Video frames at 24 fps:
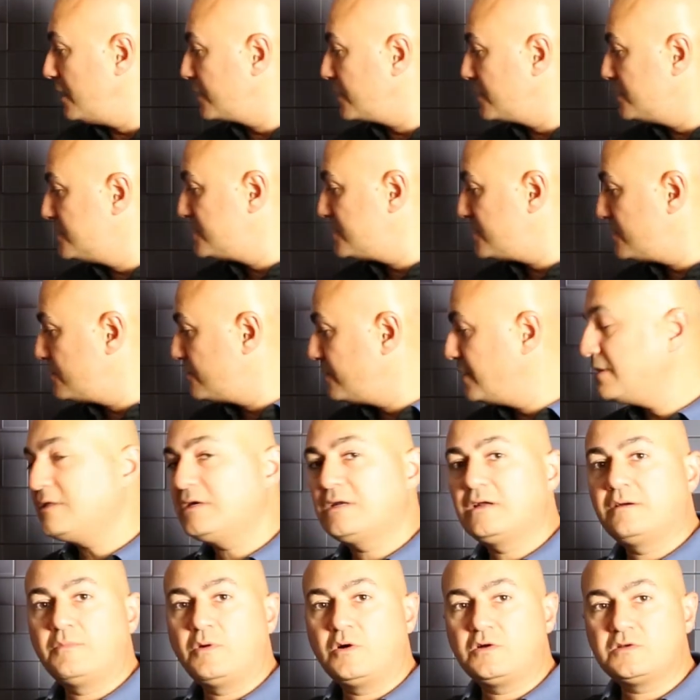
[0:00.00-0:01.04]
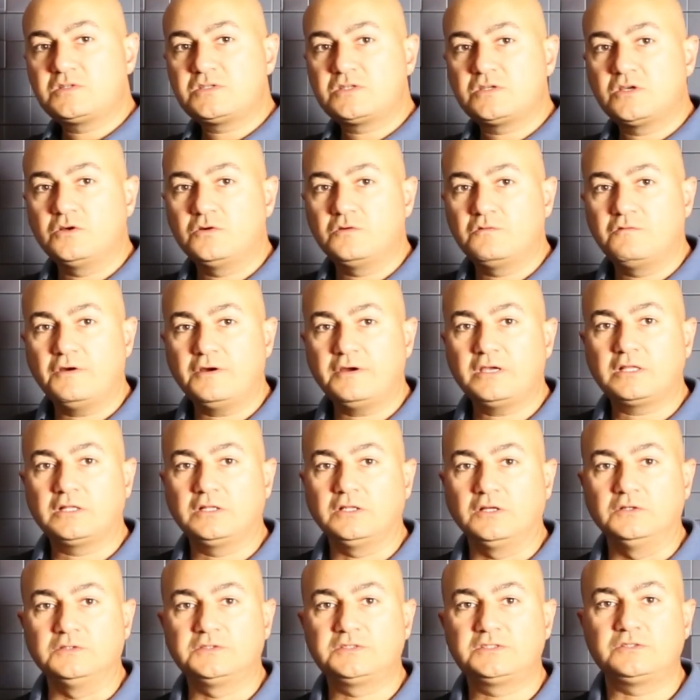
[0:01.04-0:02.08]
considering that I'm also very
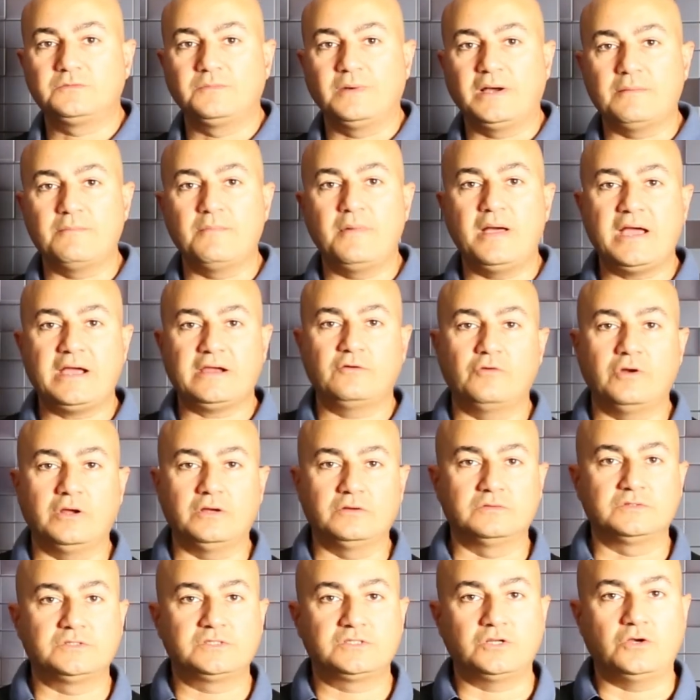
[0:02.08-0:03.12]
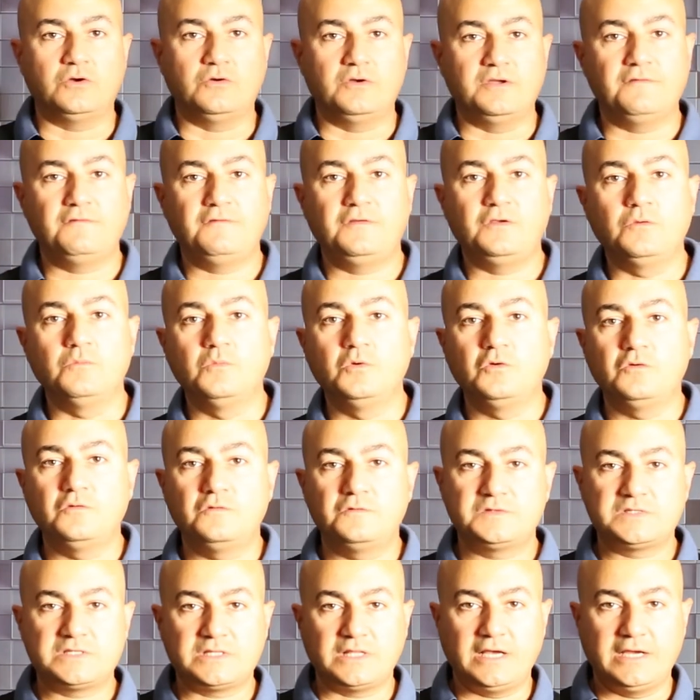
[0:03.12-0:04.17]
close to my background. So if you
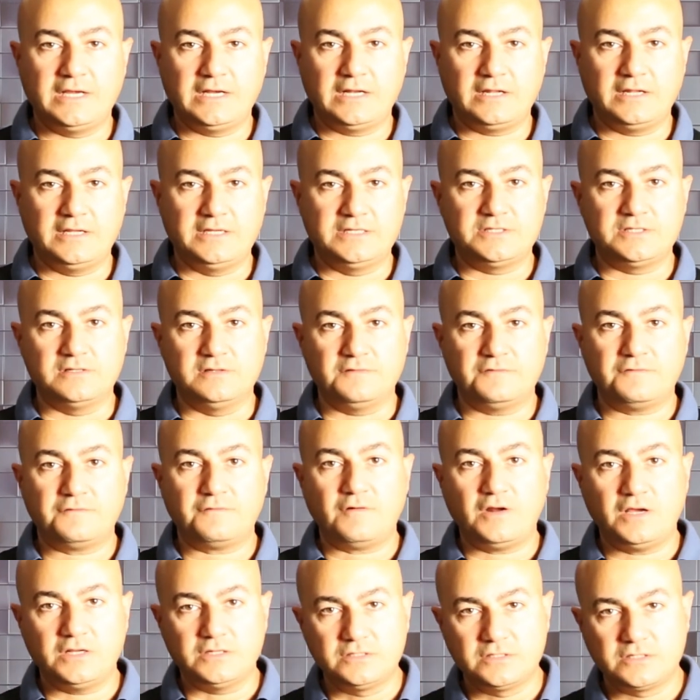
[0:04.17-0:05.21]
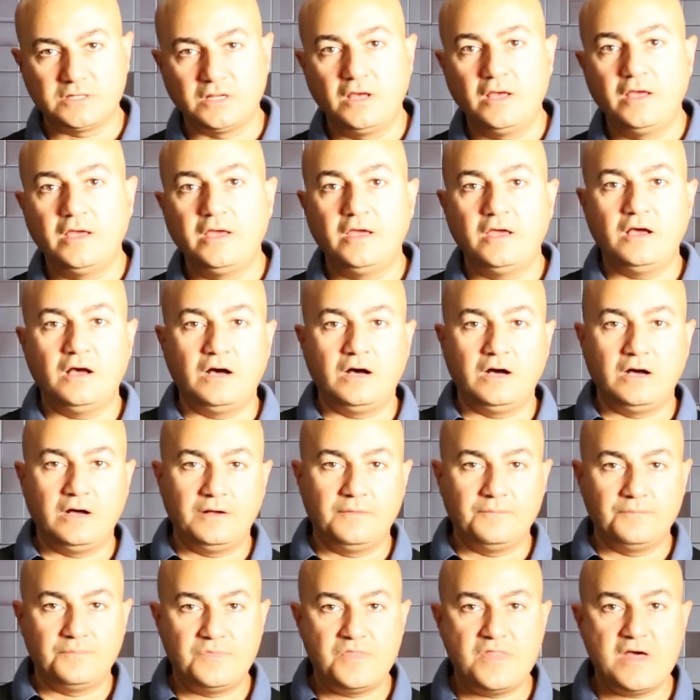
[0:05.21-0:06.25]
move slightly to the front,
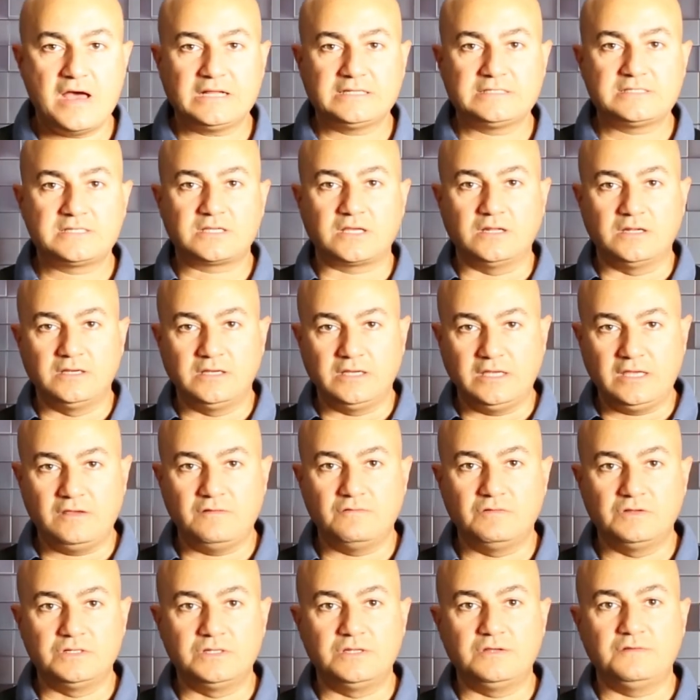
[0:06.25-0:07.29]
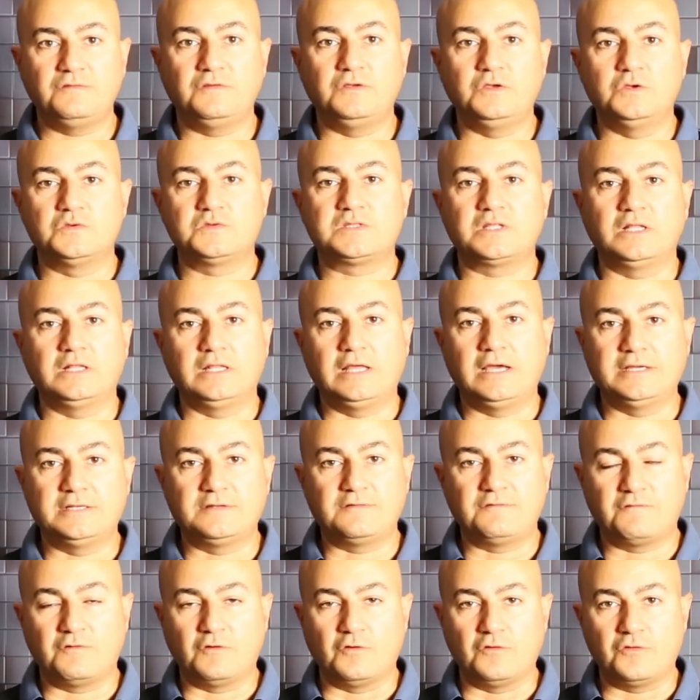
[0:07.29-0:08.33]
that's gonna even diffuse the light
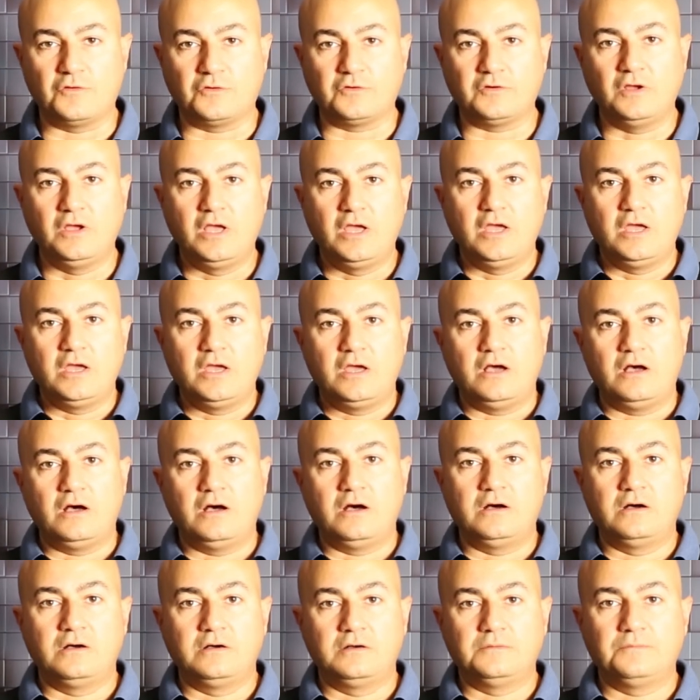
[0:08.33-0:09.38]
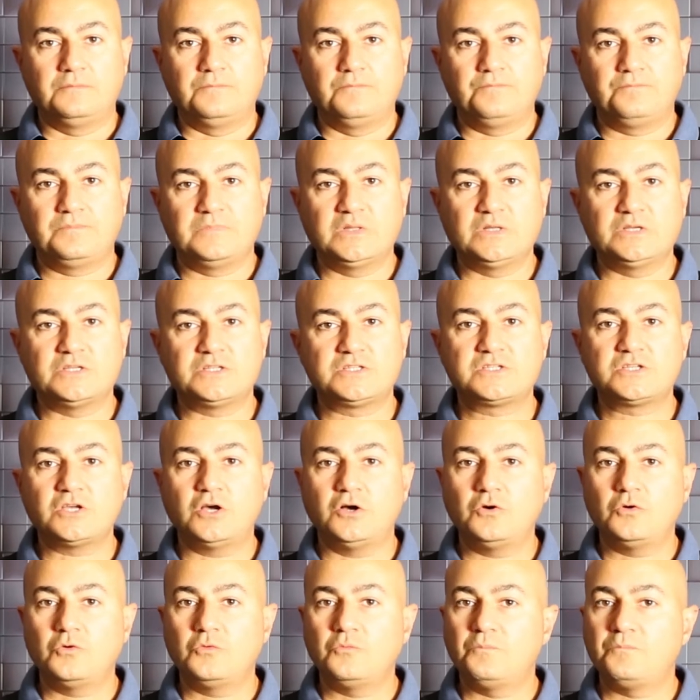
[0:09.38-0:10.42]
further.
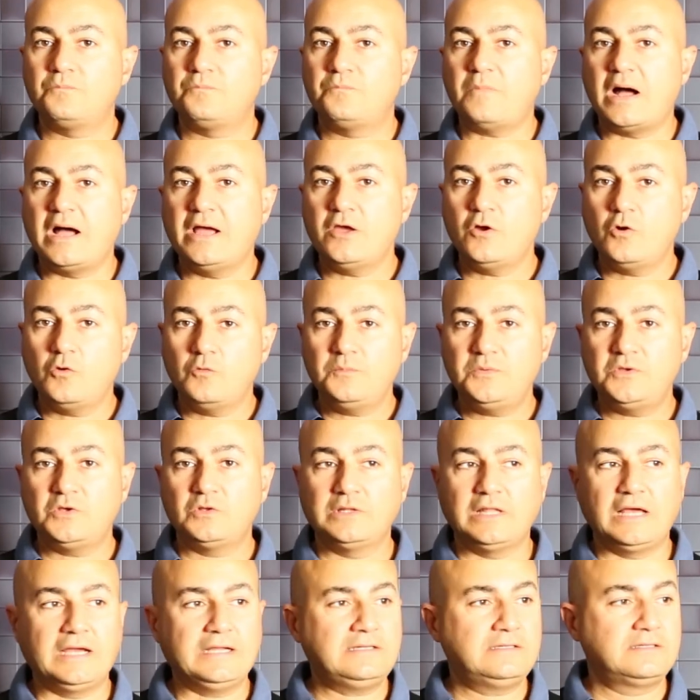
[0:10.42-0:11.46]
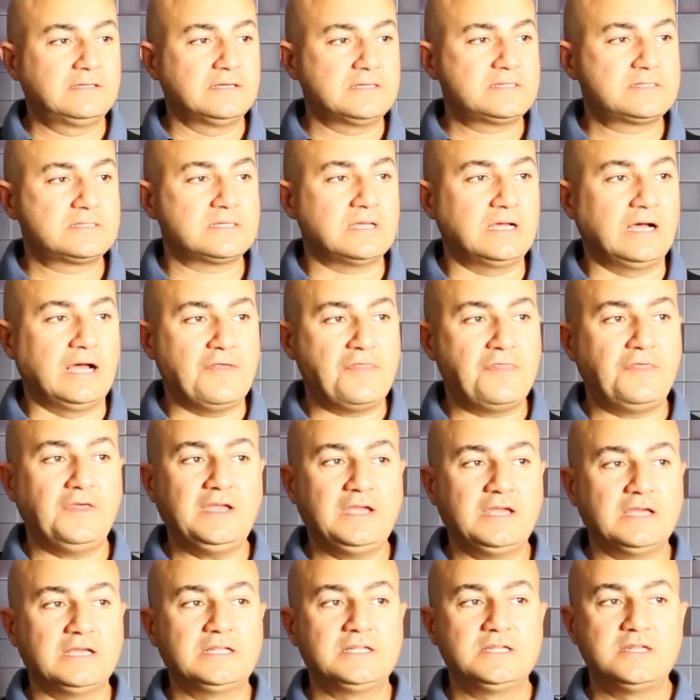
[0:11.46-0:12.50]
So I hope you like this. I
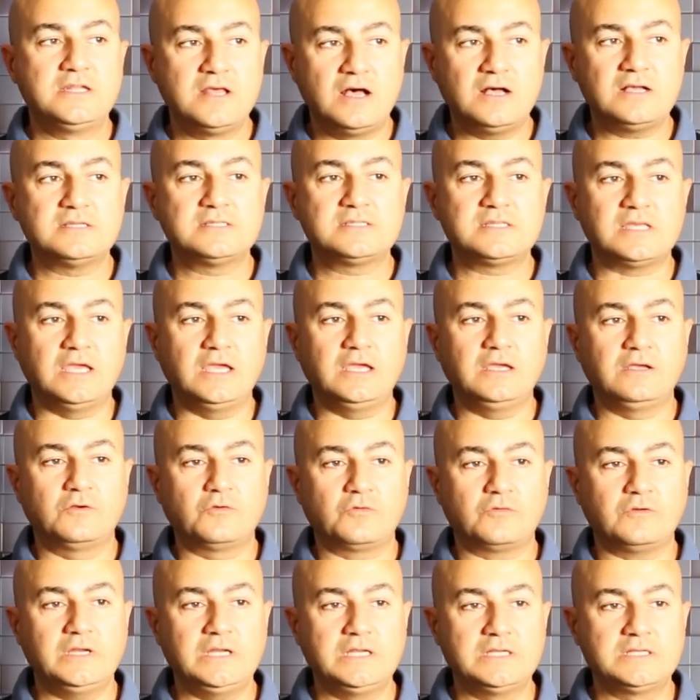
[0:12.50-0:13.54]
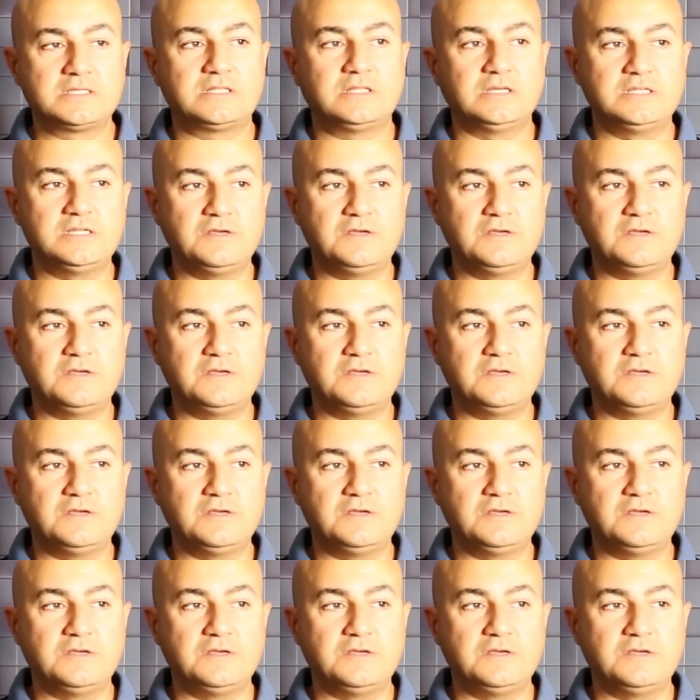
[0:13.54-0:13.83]
think it does increase the